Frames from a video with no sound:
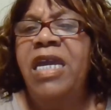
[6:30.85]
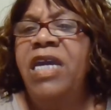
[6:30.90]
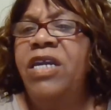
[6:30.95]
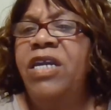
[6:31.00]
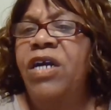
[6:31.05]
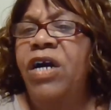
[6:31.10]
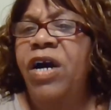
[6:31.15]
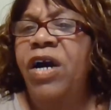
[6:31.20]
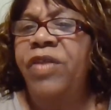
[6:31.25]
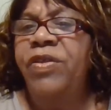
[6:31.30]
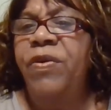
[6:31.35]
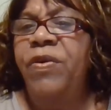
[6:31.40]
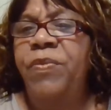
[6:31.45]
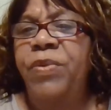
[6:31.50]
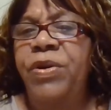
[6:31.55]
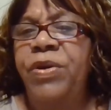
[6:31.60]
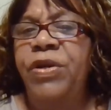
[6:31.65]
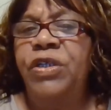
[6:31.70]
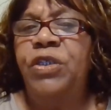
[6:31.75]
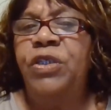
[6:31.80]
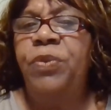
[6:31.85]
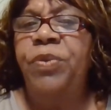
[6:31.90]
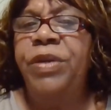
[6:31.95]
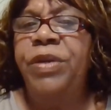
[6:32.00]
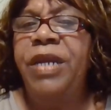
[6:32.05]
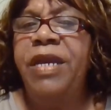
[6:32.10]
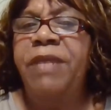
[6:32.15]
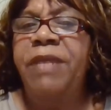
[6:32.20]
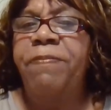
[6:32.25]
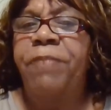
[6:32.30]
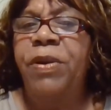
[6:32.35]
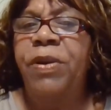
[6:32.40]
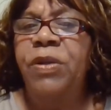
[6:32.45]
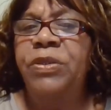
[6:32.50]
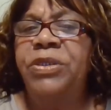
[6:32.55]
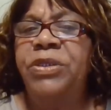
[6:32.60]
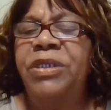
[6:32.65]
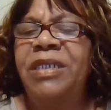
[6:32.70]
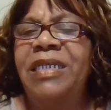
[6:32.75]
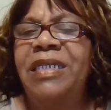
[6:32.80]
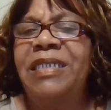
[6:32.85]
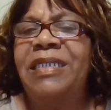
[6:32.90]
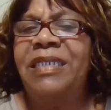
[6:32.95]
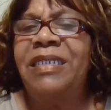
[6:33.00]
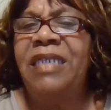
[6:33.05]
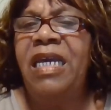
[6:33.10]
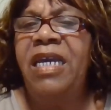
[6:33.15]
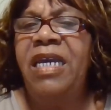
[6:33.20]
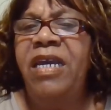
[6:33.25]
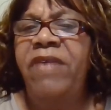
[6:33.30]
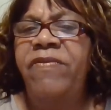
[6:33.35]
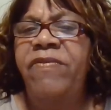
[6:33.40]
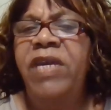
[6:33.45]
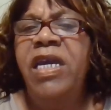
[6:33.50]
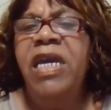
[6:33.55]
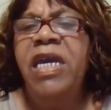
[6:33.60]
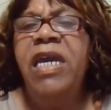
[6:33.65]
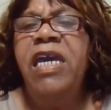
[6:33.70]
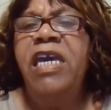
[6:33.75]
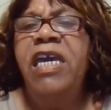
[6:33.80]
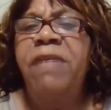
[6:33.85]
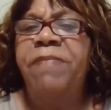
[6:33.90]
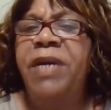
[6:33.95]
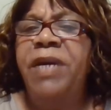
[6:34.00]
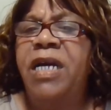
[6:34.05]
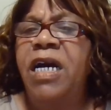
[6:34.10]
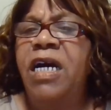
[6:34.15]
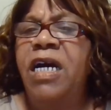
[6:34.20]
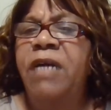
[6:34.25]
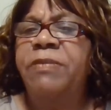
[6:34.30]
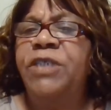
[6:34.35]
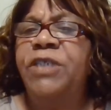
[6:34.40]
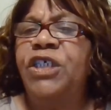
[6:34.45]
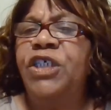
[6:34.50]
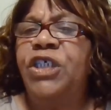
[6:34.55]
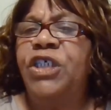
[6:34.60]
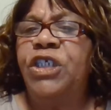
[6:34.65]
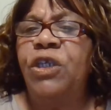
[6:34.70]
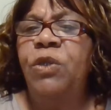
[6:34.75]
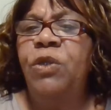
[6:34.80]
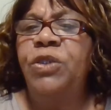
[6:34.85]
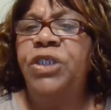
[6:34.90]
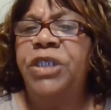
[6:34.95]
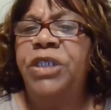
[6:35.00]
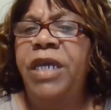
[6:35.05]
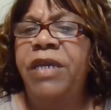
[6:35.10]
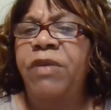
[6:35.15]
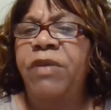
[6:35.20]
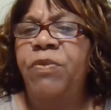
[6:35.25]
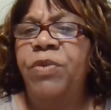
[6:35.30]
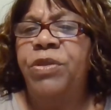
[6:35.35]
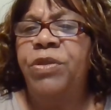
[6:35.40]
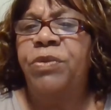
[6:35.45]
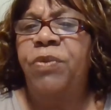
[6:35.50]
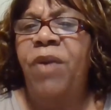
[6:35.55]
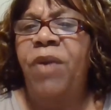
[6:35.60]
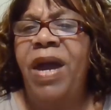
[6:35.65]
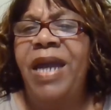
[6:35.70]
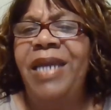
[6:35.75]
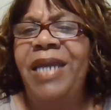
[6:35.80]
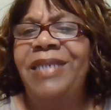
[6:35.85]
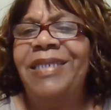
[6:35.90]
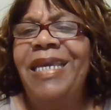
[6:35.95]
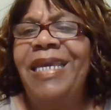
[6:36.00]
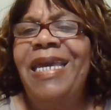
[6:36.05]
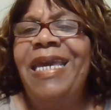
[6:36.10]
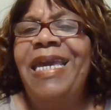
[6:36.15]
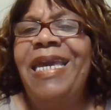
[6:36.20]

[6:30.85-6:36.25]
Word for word: In other words, when a person is saved, he becomes associated with Christ